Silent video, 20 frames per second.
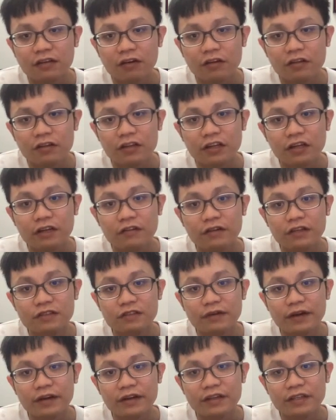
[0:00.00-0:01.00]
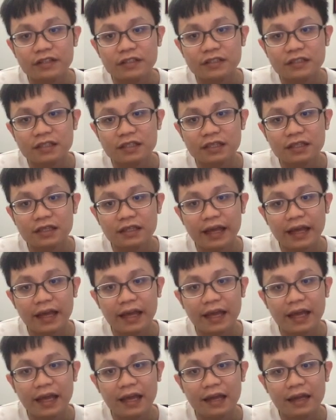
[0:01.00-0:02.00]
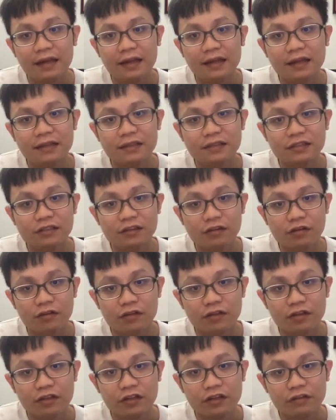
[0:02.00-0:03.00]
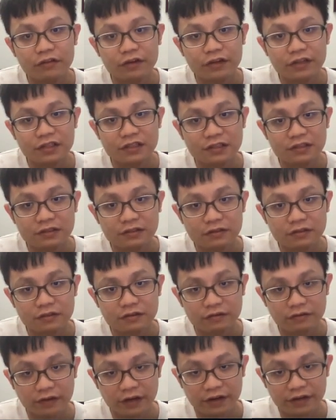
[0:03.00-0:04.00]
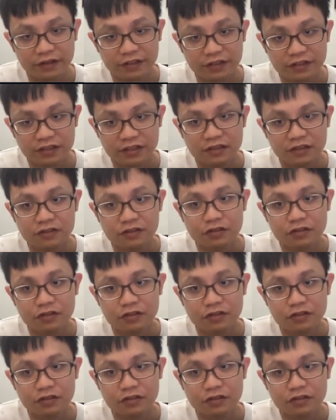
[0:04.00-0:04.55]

continuous variation and discontinuous variation.